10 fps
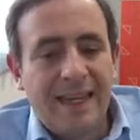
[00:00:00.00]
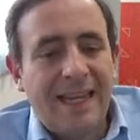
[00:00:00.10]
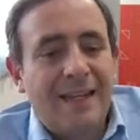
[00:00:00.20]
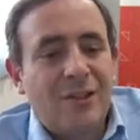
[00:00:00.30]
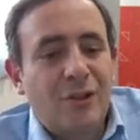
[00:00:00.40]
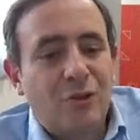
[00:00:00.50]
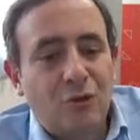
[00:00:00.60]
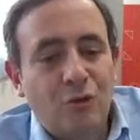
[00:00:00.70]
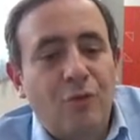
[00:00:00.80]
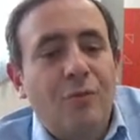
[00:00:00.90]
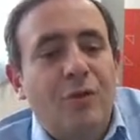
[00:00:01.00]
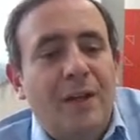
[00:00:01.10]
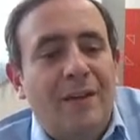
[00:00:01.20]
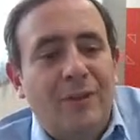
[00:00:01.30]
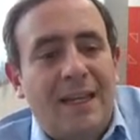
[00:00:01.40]
It is assumed
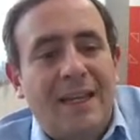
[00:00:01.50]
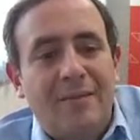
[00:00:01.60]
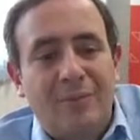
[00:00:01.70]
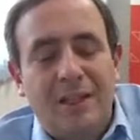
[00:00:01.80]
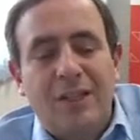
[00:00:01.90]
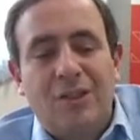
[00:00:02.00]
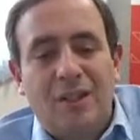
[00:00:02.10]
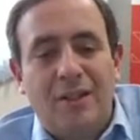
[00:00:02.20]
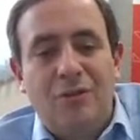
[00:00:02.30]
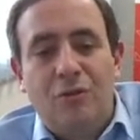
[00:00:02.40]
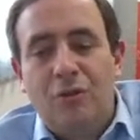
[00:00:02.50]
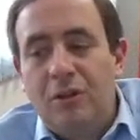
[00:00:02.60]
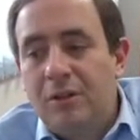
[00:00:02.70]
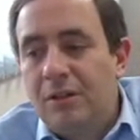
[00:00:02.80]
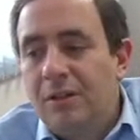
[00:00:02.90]
to have taken place in New
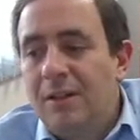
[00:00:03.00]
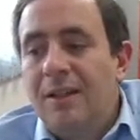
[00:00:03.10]
York,